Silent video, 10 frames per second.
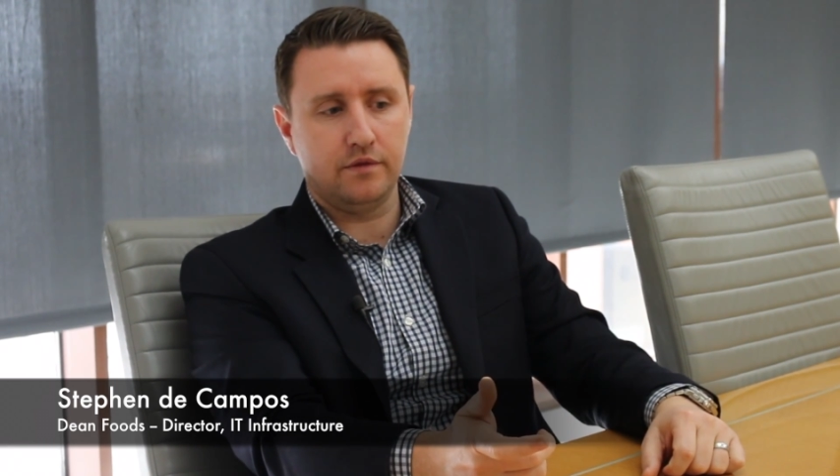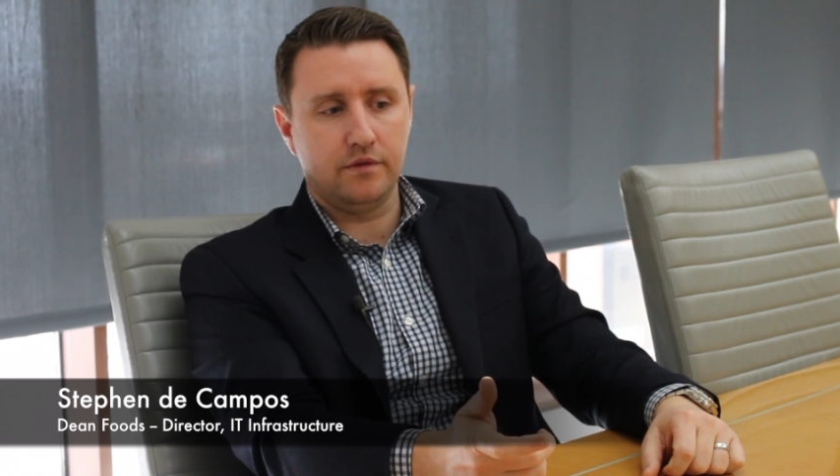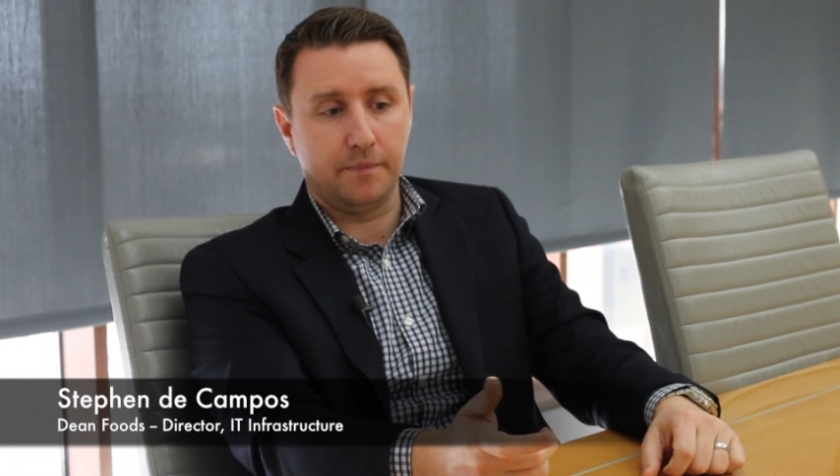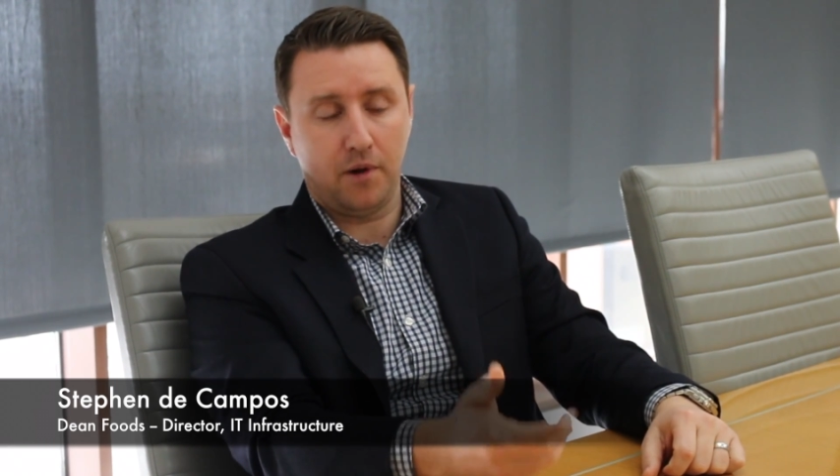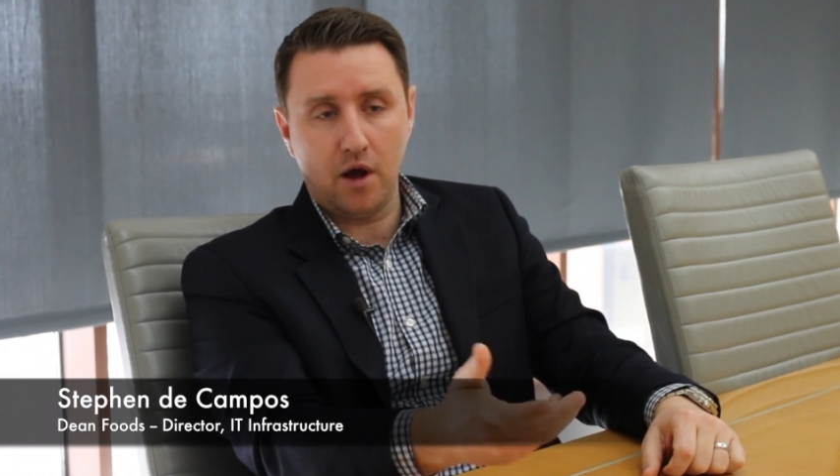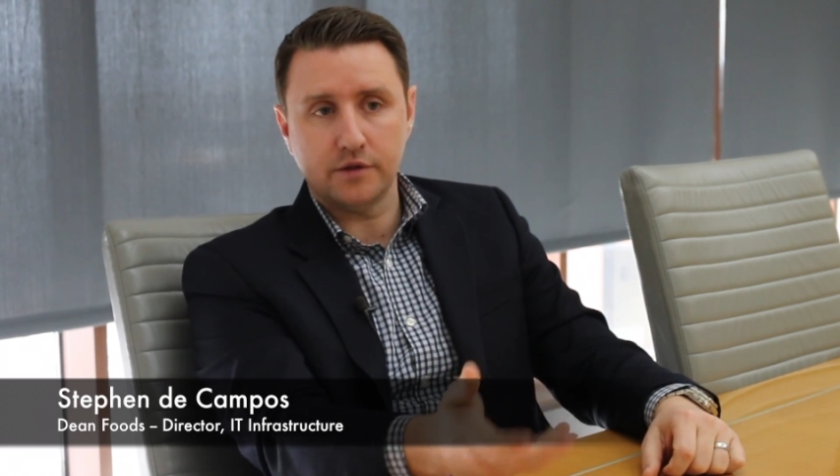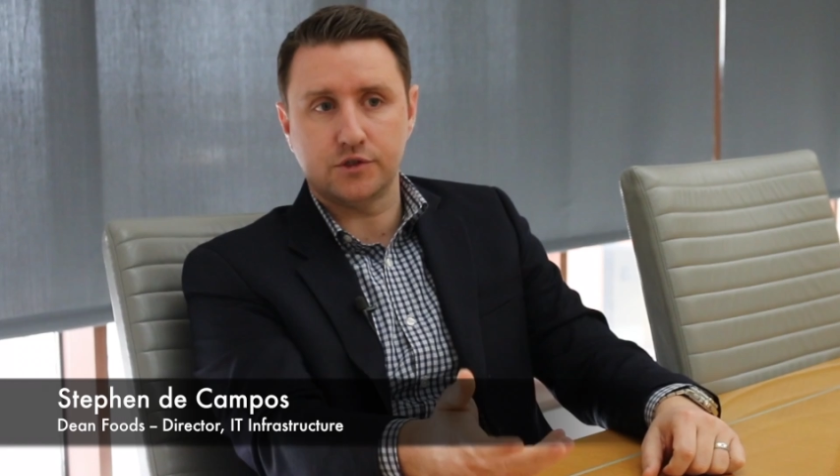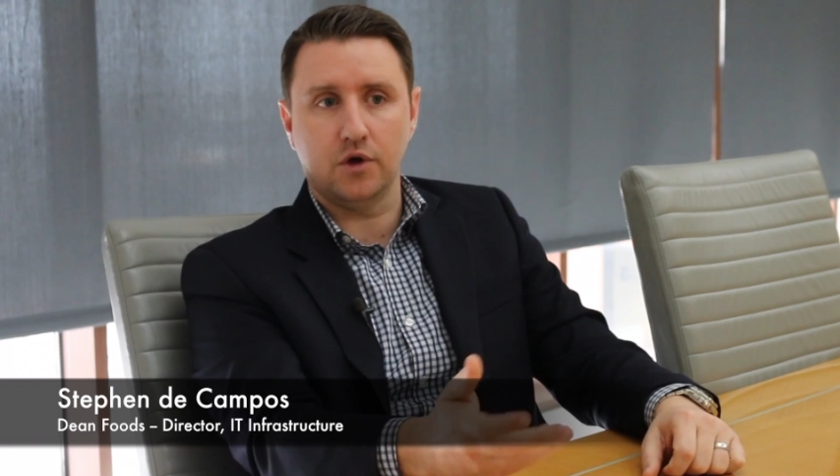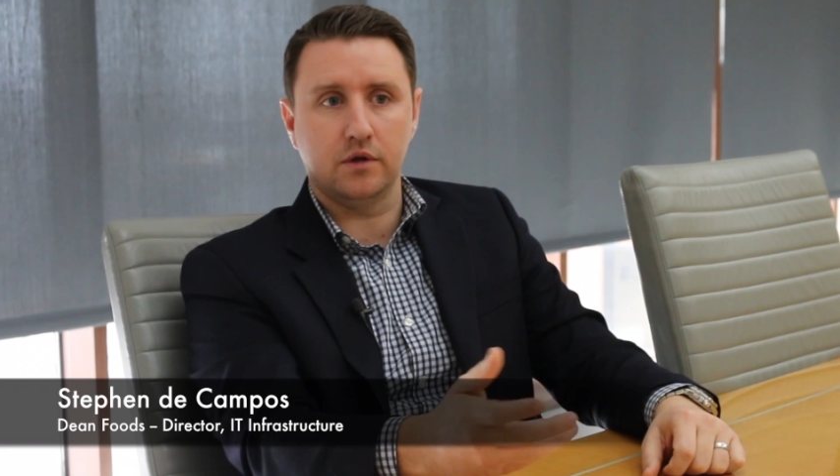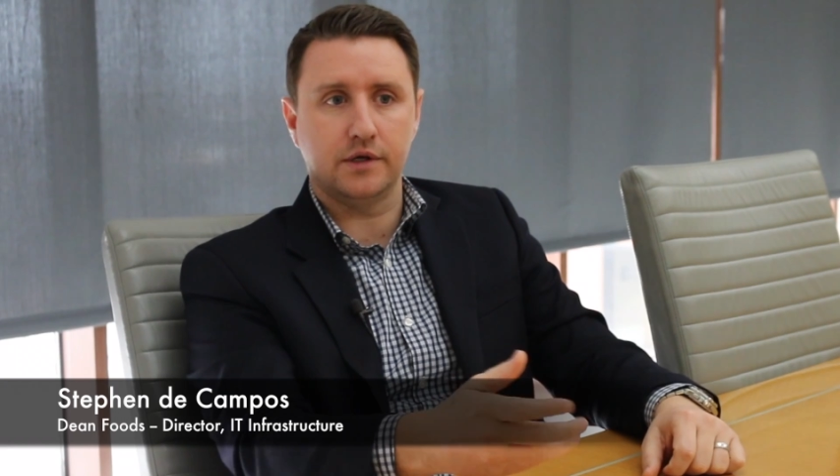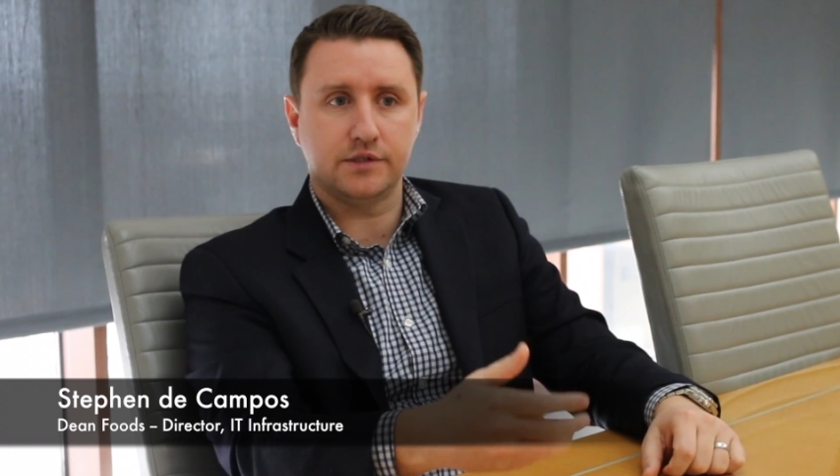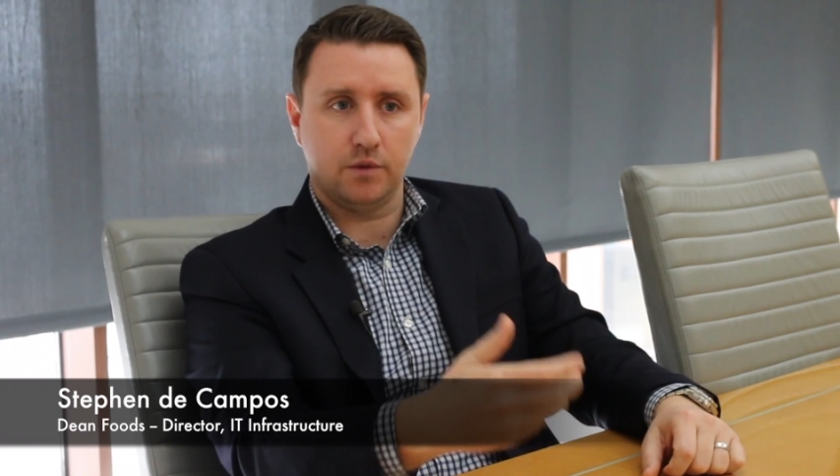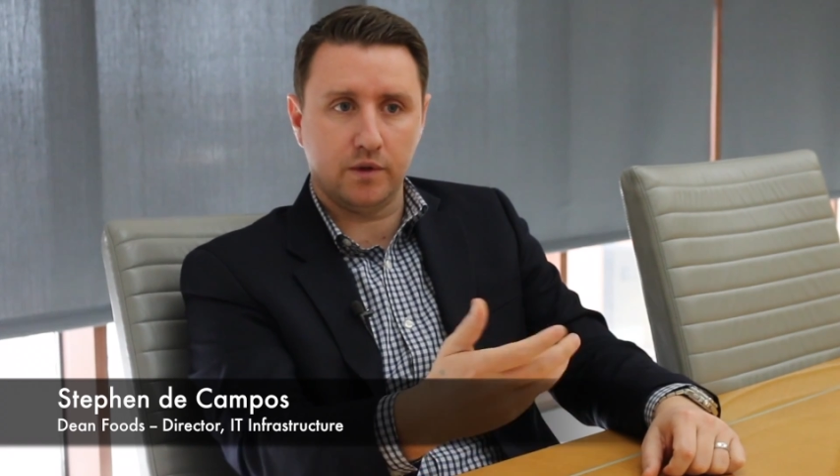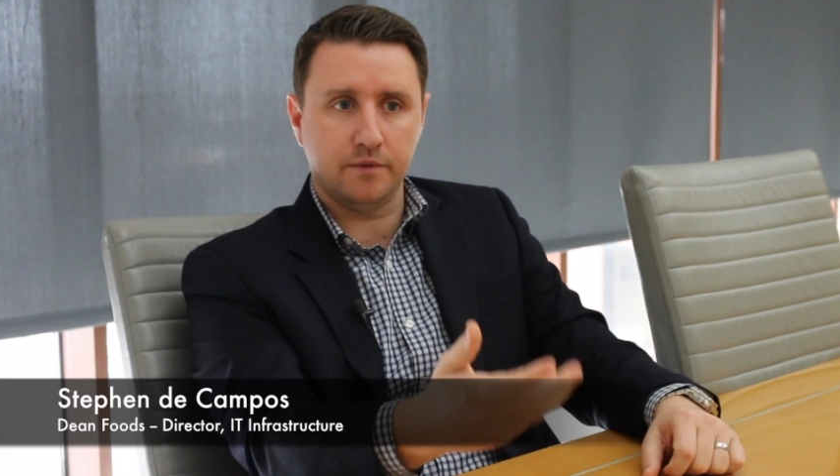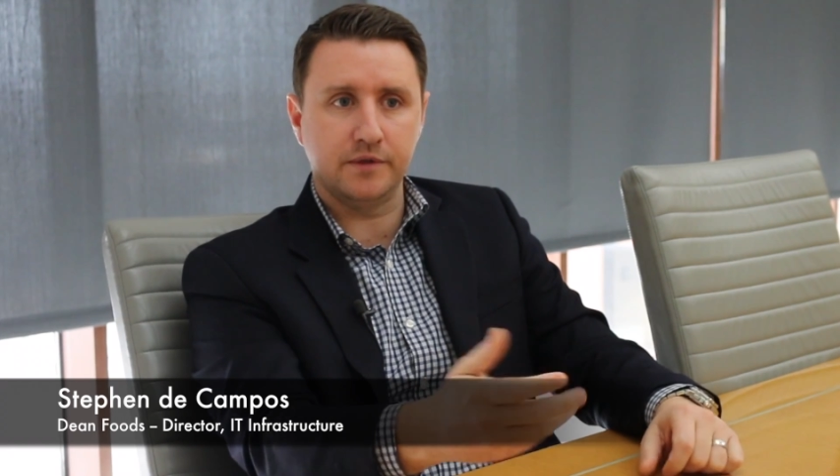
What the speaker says: the plants told us and what the